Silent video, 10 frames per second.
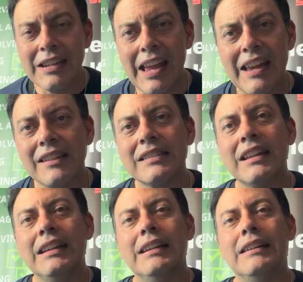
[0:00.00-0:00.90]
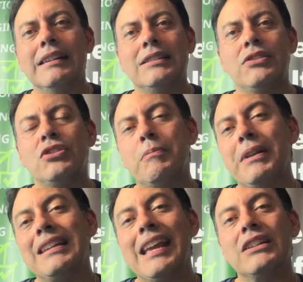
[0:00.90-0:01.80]
days uh, to ship
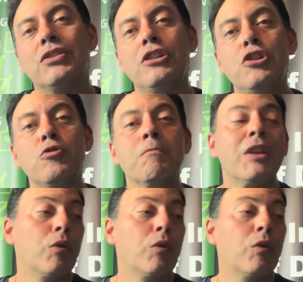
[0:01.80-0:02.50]
and get to you.